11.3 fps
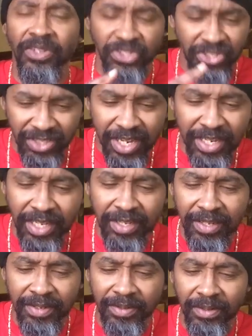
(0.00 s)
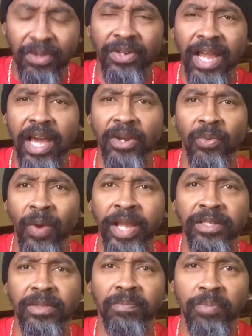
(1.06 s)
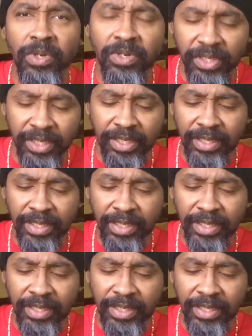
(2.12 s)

Study on how to write the book